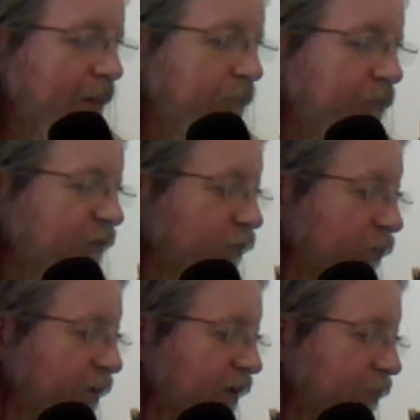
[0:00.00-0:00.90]
Before
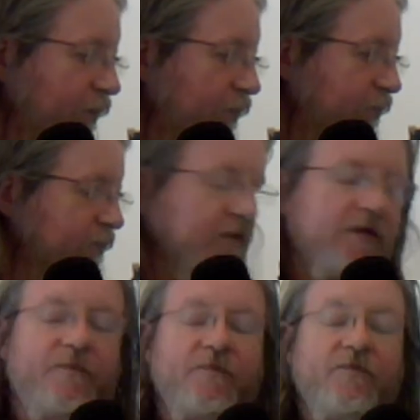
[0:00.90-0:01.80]
we carry on,
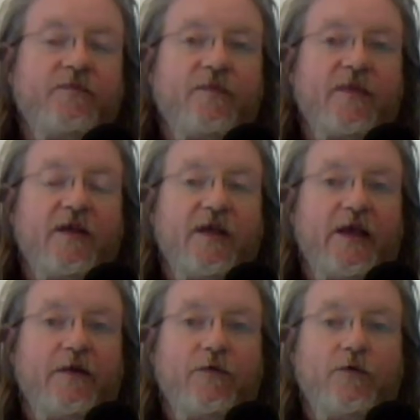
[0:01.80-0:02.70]

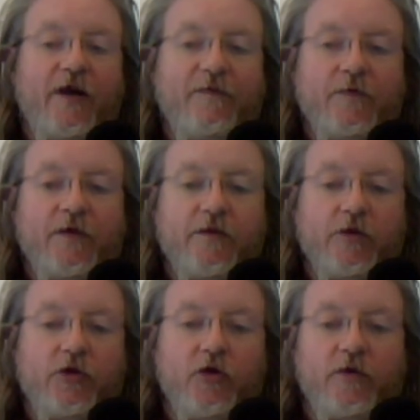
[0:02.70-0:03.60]
if you haven't had
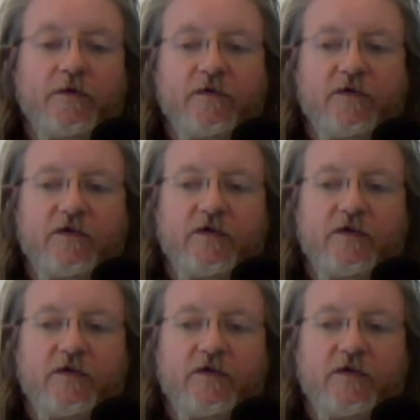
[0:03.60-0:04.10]
the chance,